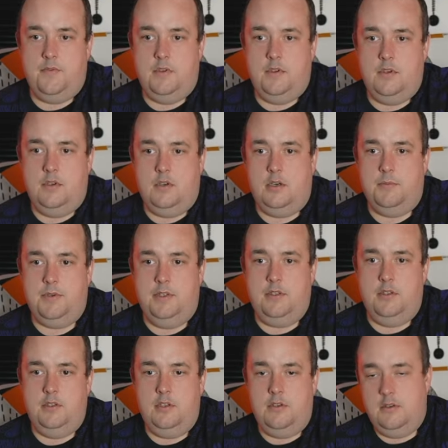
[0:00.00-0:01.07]
Oh, but
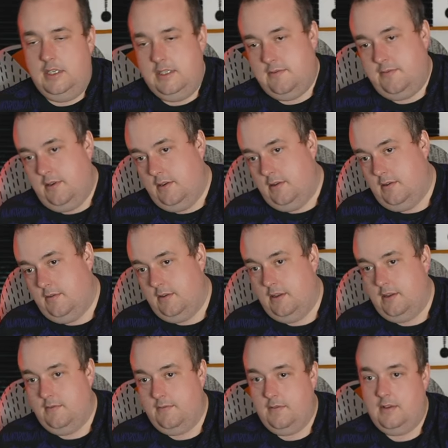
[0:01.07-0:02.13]
Nunez
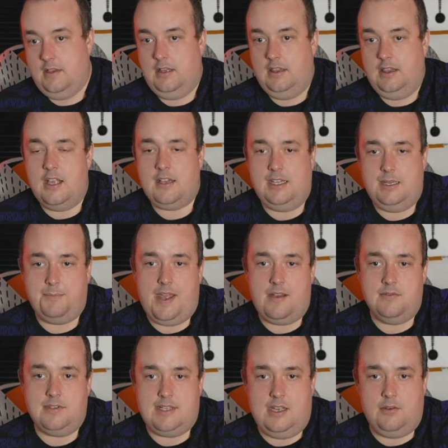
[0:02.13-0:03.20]
luckily
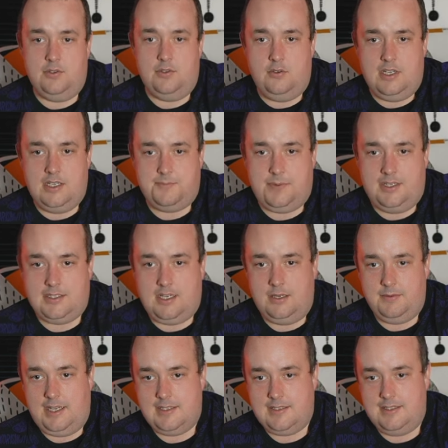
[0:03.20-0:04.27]
bounced out. Nunez picks it up,
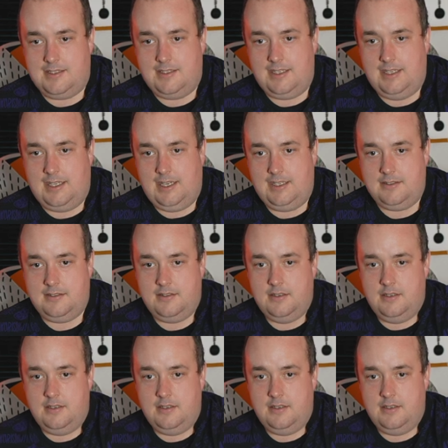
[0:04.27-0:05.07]
gets it to Diaz.